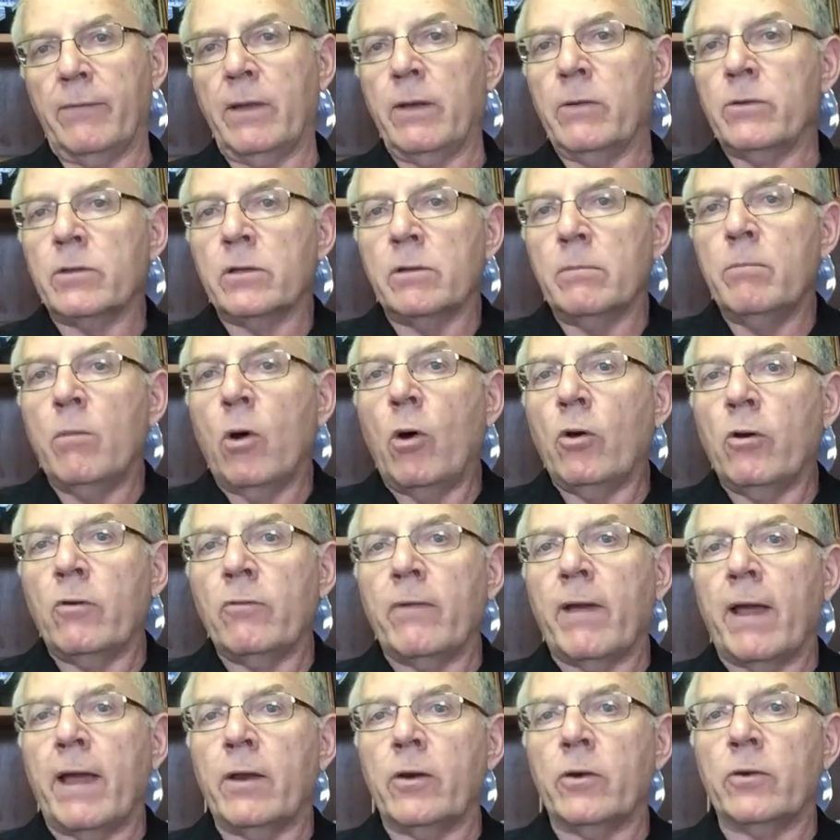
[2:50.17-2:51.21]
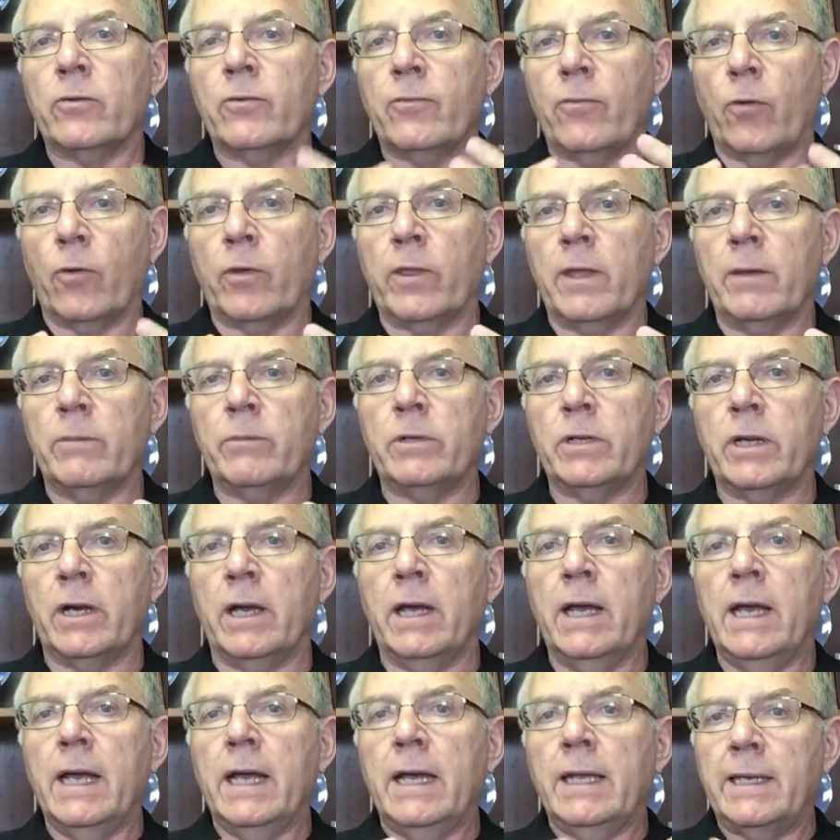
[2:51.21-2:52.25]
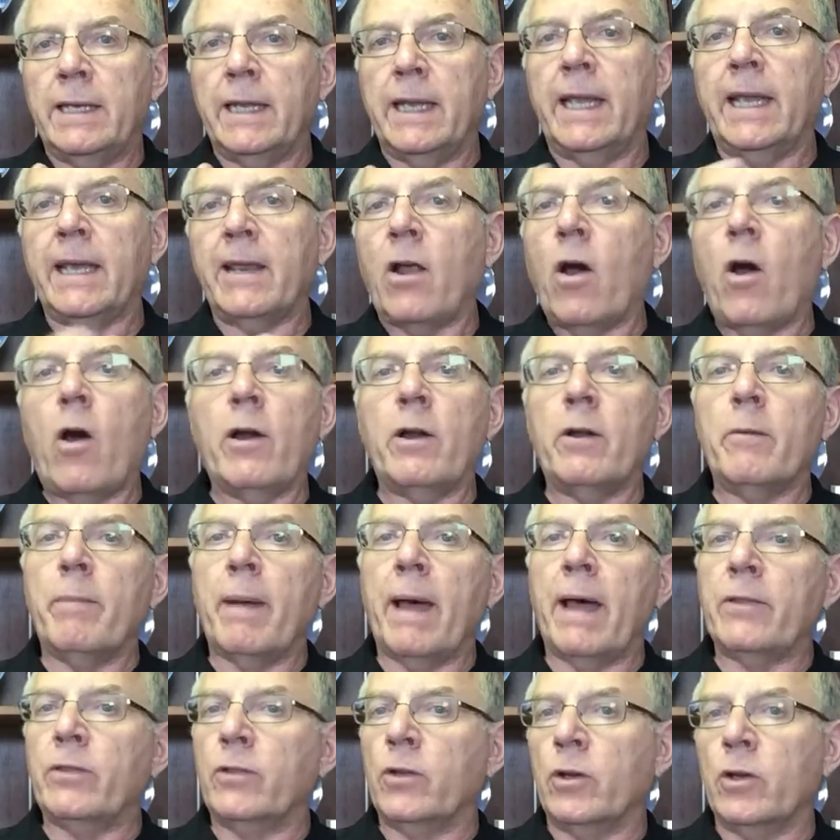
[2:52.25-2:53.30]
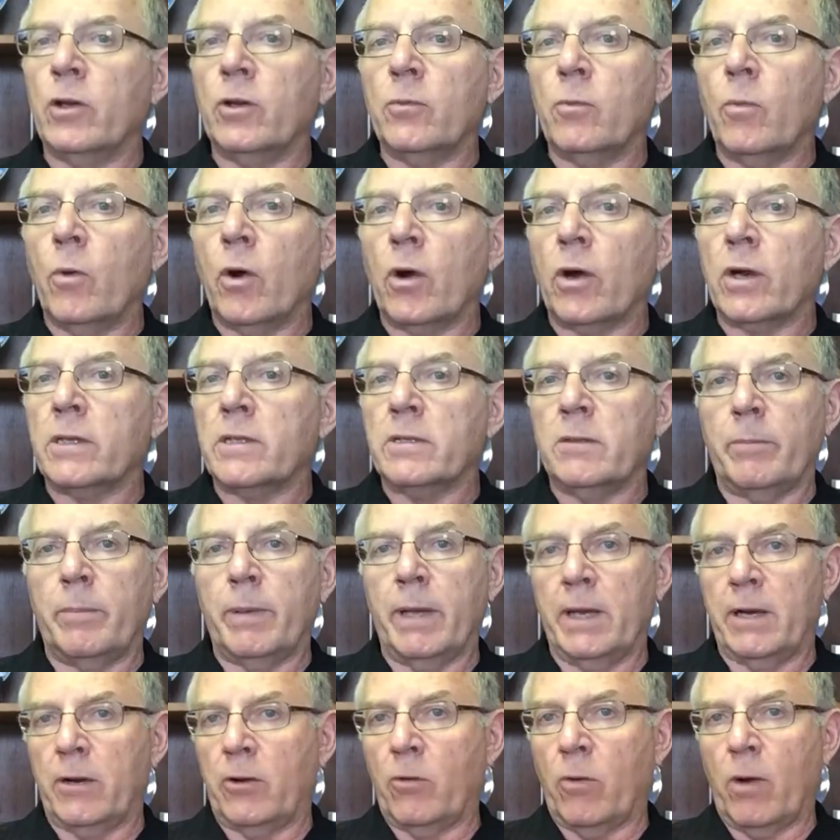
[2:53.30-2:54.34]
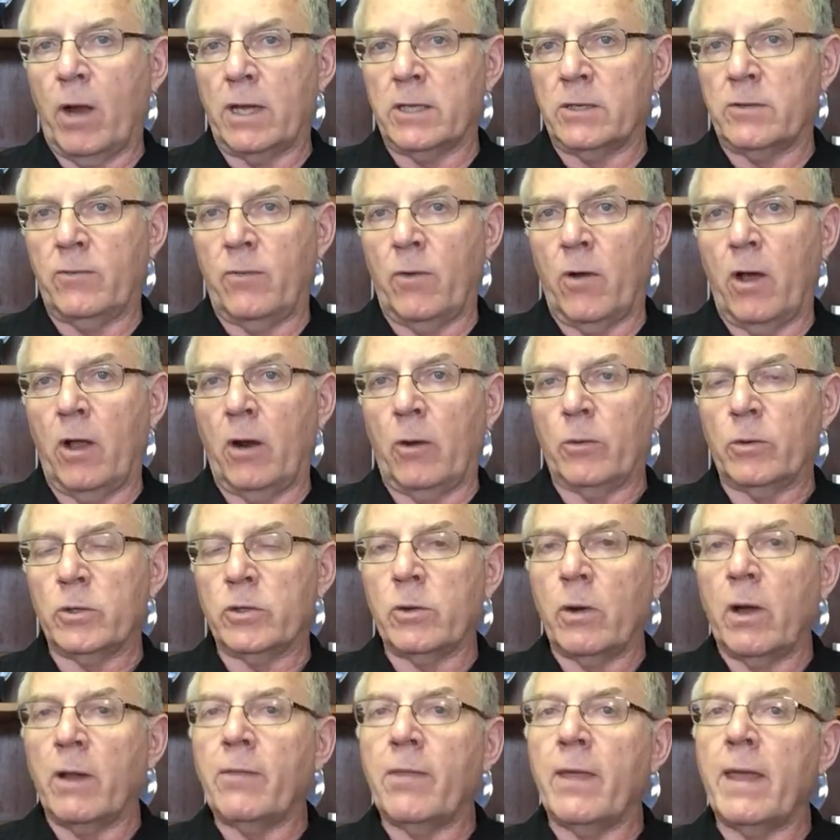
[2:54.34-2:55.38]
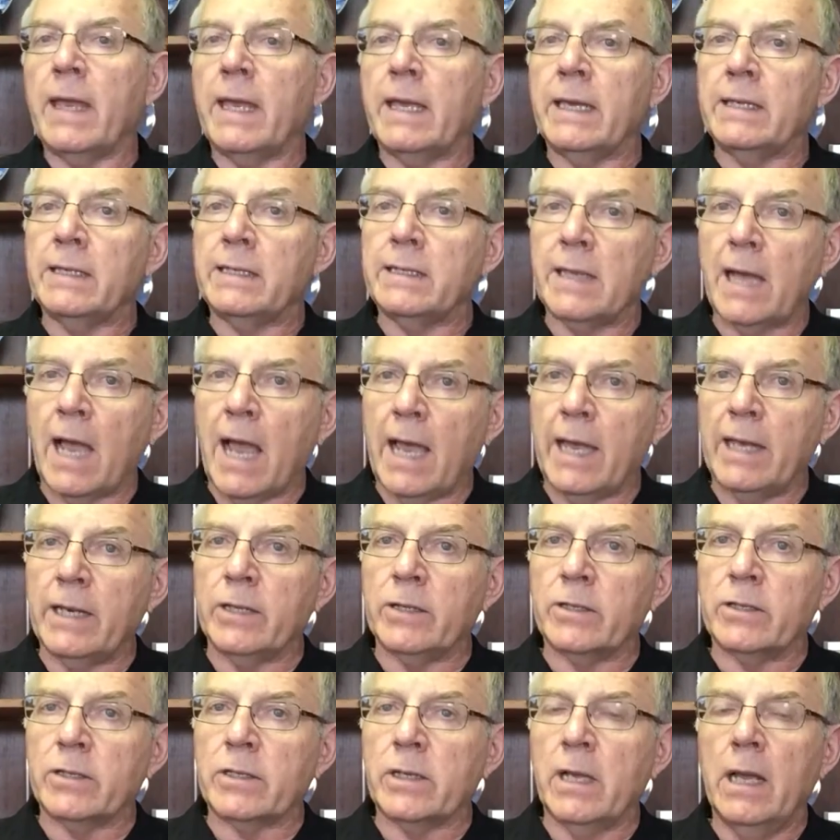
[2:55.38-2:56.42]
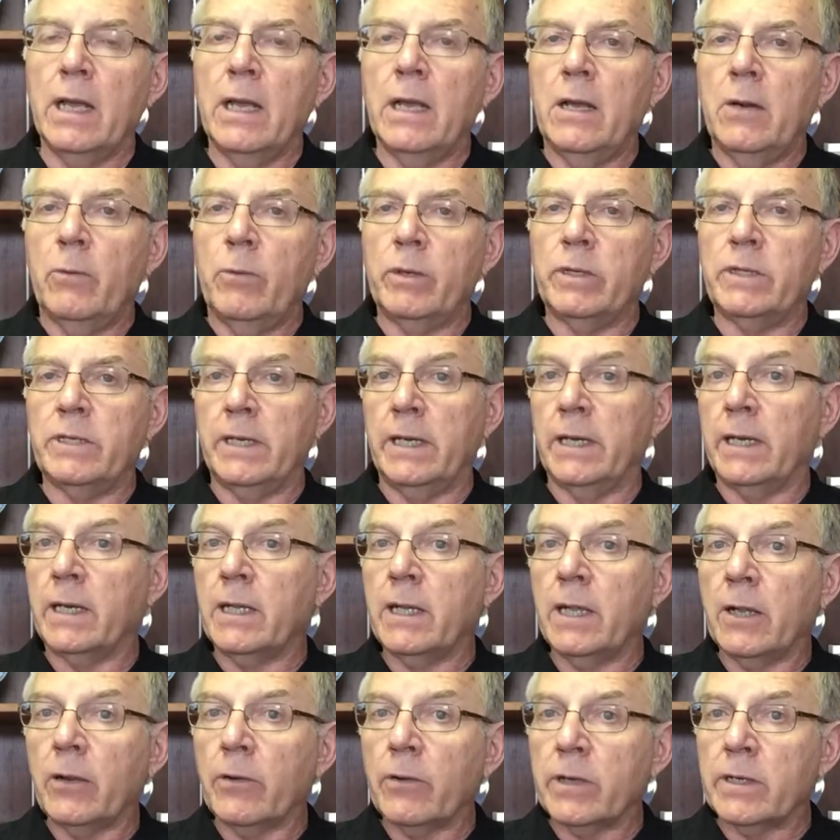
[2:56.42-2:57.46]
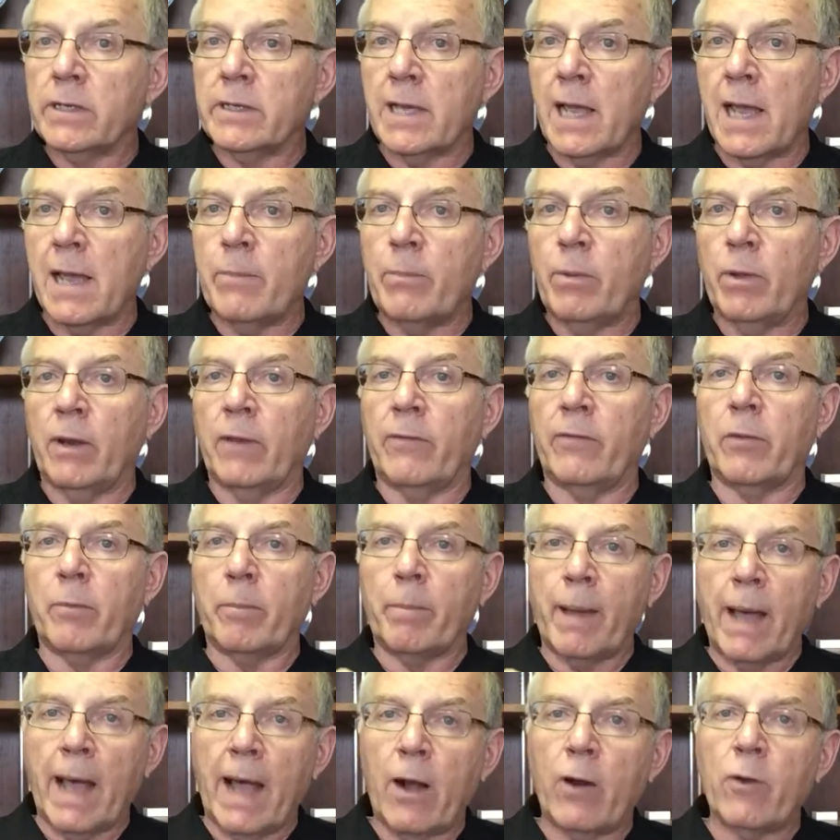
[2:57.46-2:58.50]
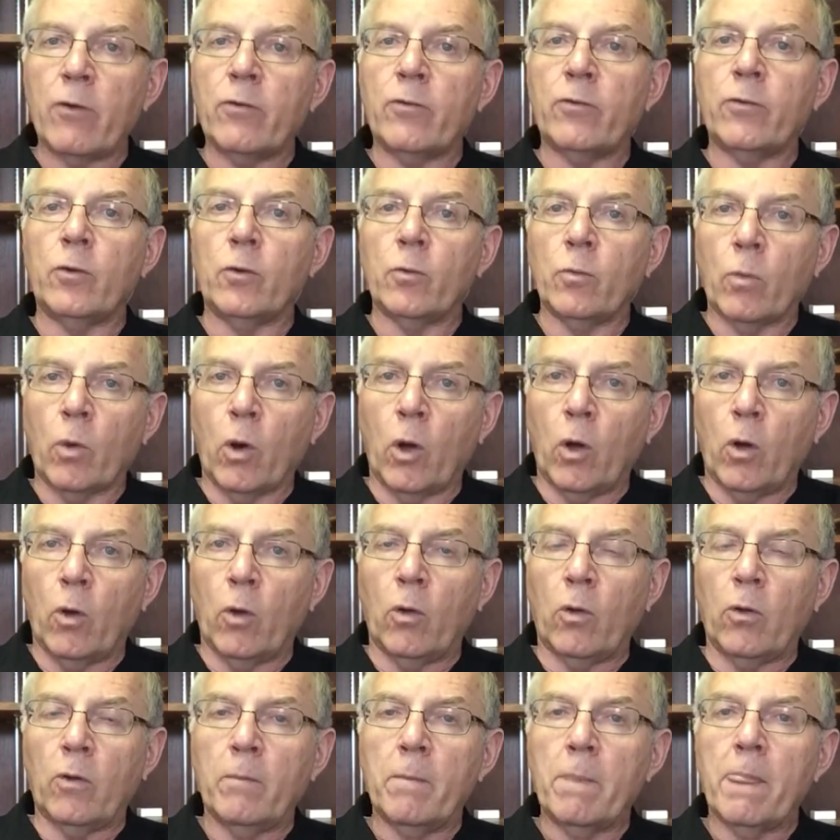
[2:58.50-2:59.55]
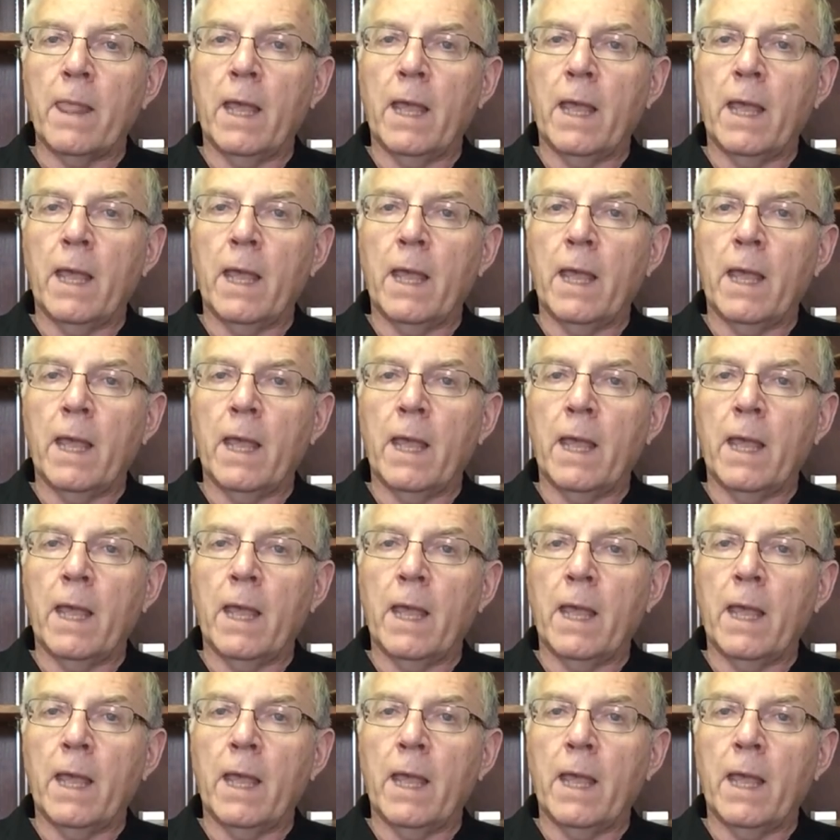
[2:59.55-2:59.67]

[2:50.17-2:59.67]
He was a motivator for them to get on about the good works of being a Christ follower. So I think in Titus, we see a clear example of the powerful role